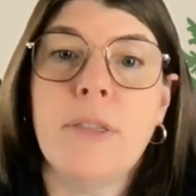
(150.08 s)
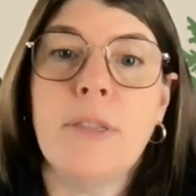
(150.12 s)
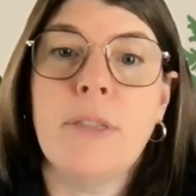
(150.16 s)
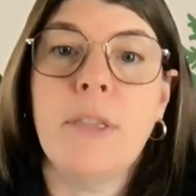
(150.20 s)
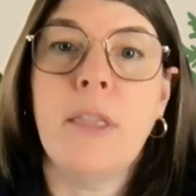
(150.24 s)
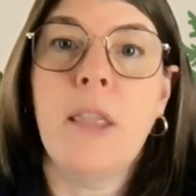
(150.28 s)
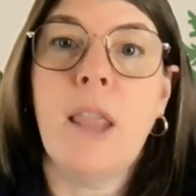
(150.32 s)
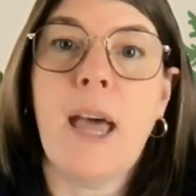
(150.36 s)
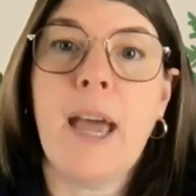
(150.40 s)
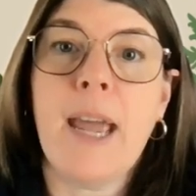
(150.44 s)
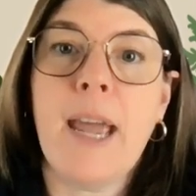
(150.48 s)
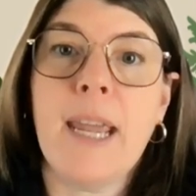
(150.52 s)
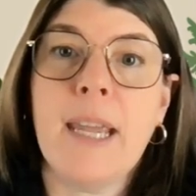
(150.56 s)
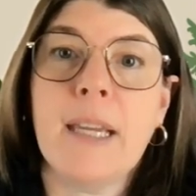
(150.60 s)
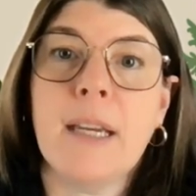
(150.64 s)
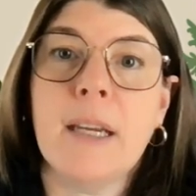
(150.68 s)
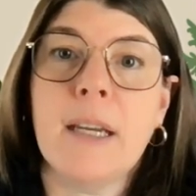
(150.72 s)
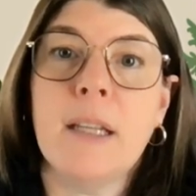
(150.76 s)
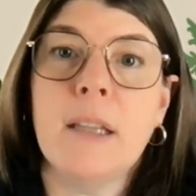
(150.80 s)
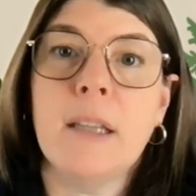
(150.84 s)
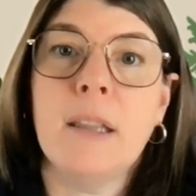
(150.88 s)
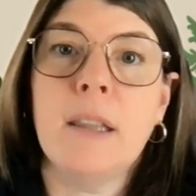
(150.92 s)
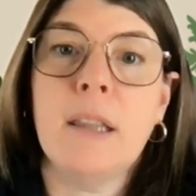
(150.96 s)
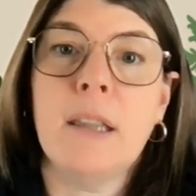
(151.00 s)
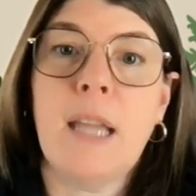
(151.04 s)

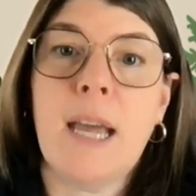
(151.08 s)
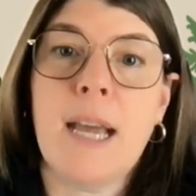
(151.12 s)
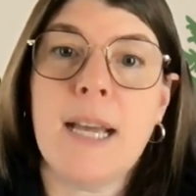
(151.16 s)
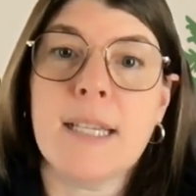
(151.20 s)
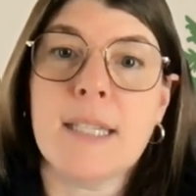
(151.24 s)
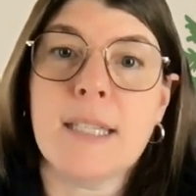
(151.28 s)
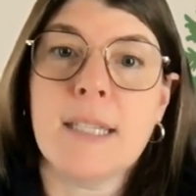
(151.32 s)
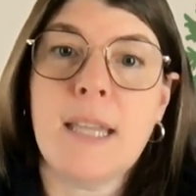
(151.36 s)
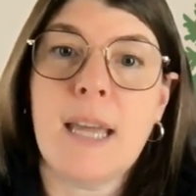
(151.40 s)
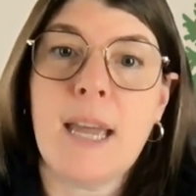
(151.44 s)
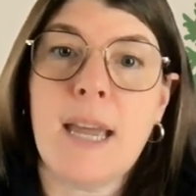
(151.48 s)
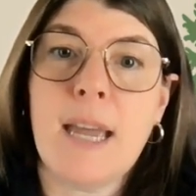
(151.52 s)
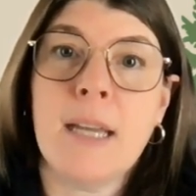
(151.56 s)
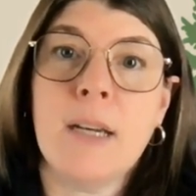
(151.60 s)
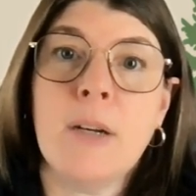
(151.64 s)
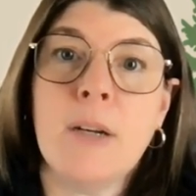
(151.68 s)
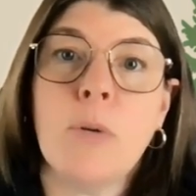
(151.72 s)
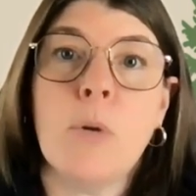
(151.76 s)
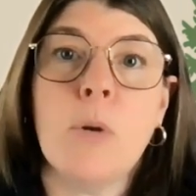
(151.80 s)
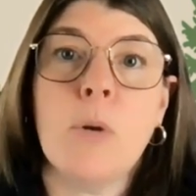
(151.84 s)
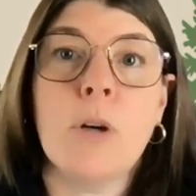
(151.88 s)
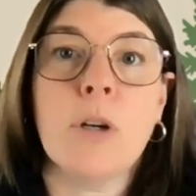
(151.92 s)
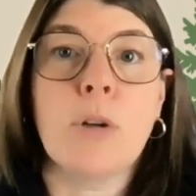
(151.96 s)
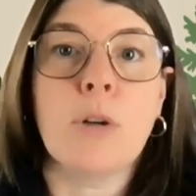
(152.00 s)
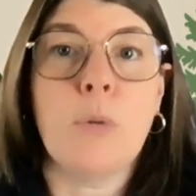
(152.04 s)
like less than
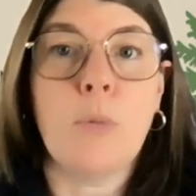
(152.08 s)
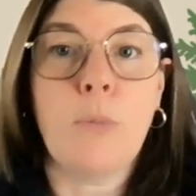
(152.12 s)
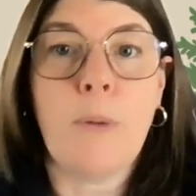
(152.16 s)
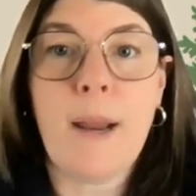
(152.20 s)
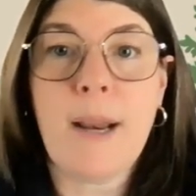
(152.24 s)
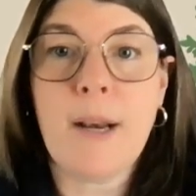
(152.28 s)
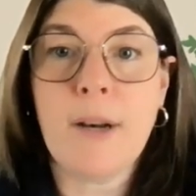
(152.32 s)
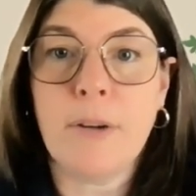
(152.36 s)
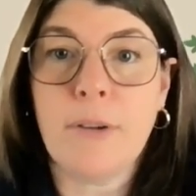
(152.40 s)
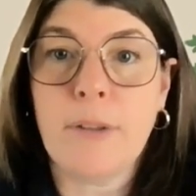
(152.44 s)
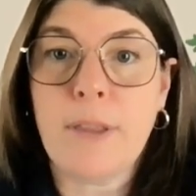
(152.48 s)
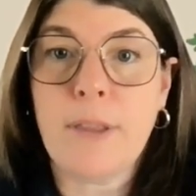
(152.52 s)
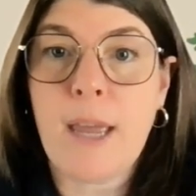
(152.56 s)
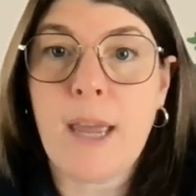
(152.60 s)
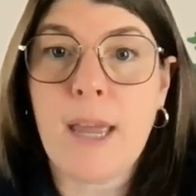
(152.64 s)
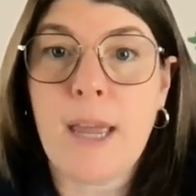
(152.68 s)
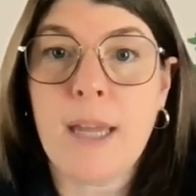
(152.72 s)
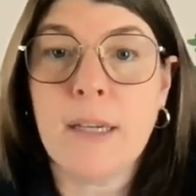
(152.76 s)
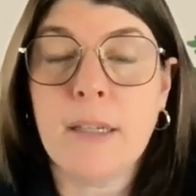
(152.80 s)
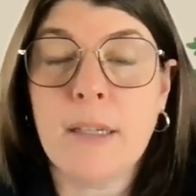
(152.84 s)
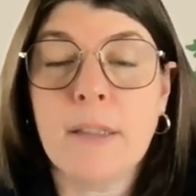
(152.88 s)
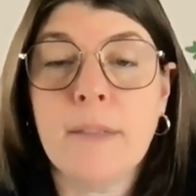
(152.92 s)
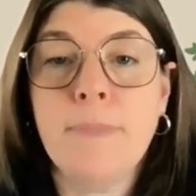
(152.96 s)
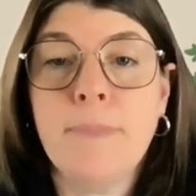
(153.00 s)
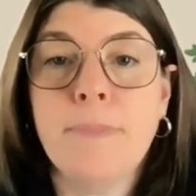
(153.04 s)
or greater
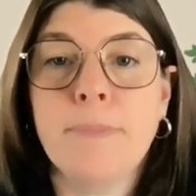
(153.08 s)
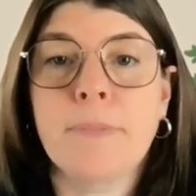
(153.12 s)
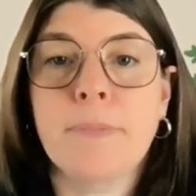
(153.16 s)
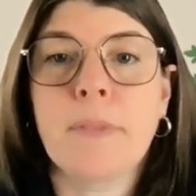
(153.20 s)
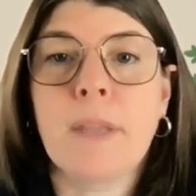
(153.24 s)
than,